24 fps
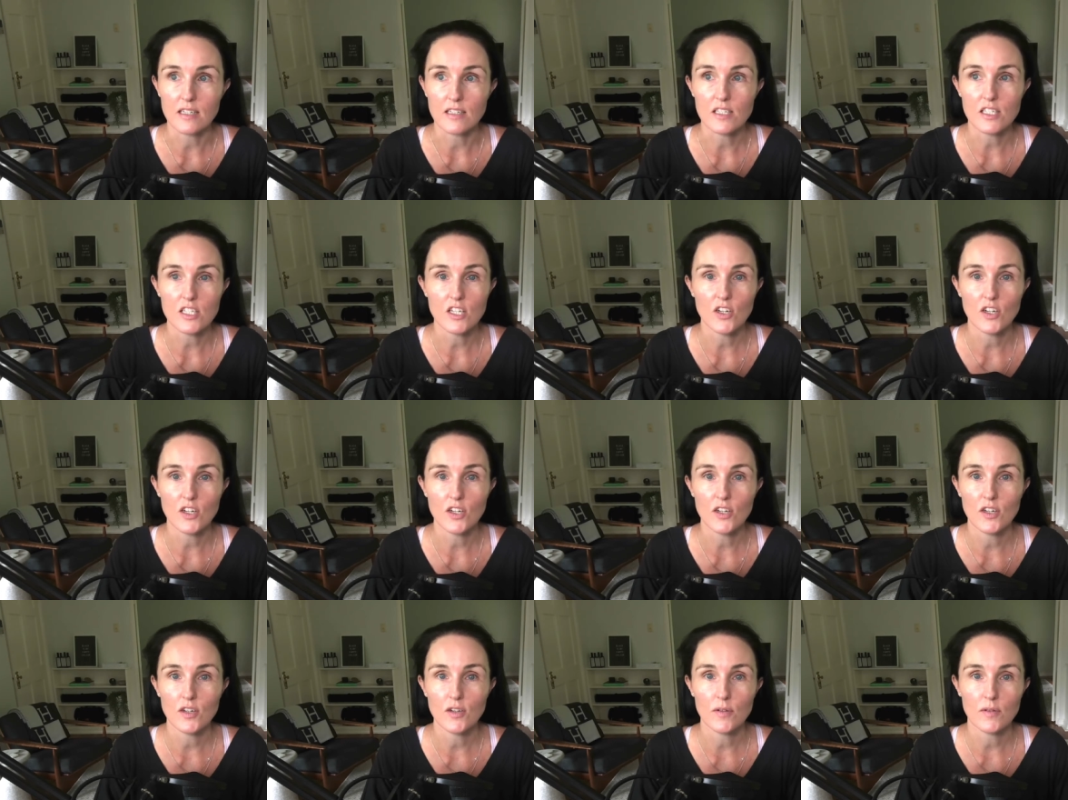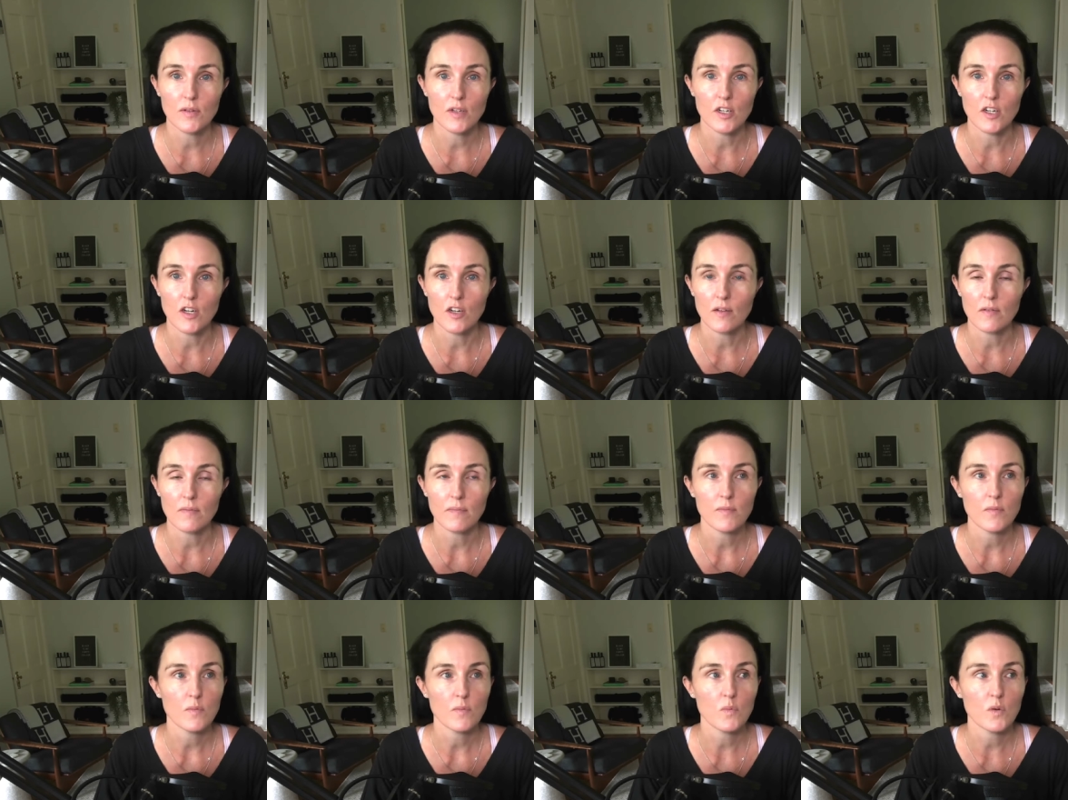So,
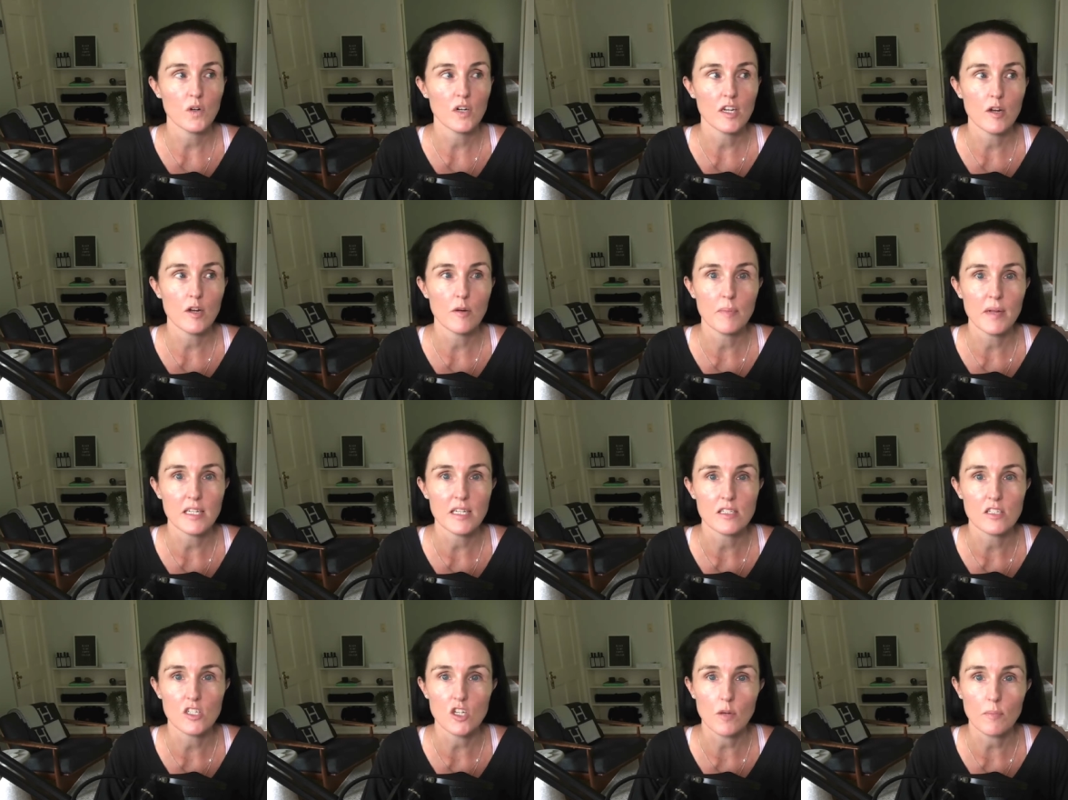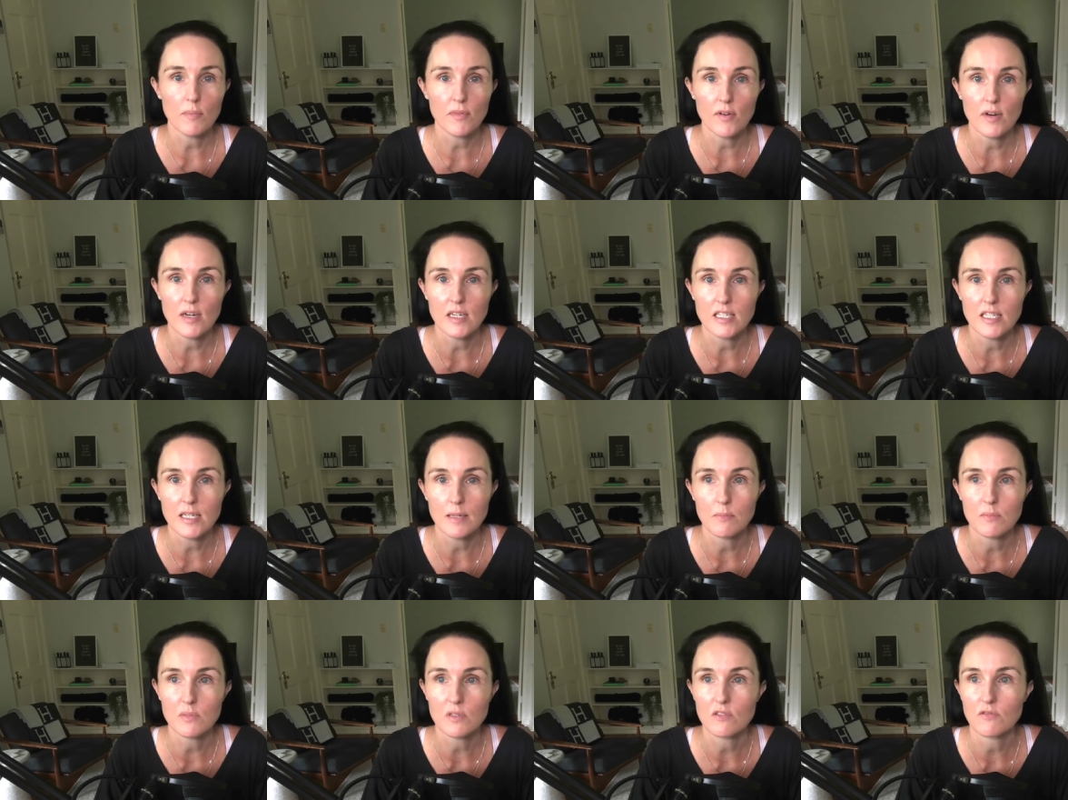what are your best top 3
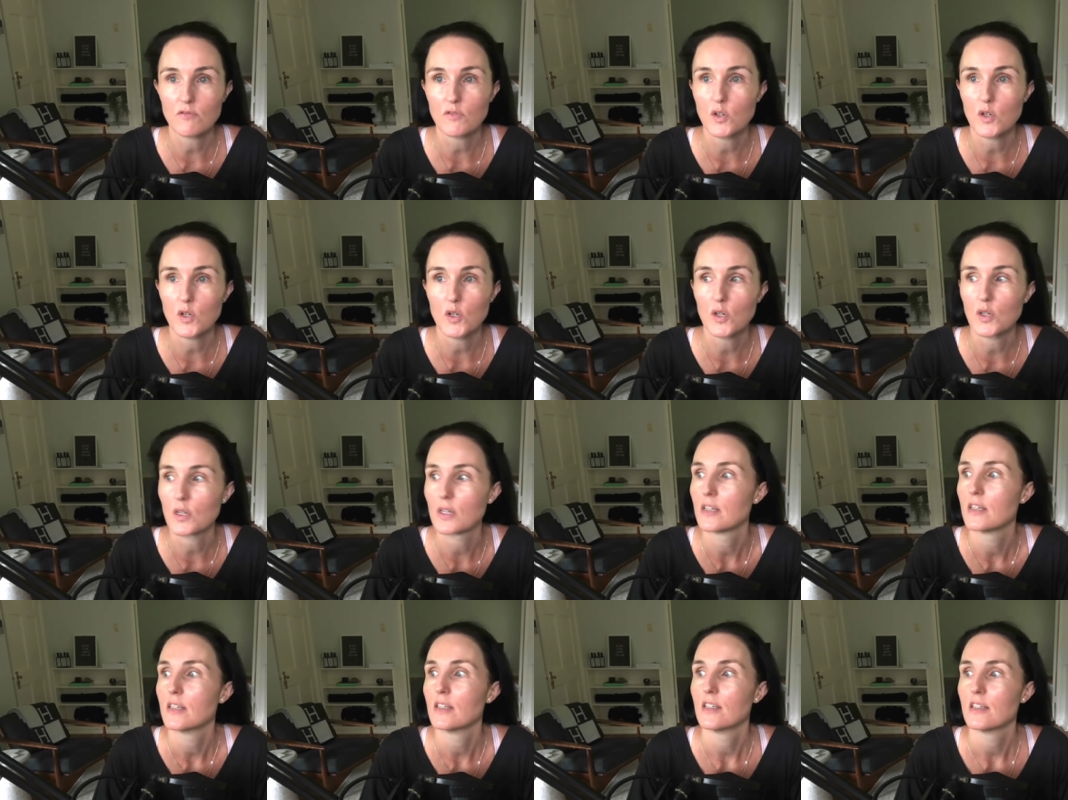tips for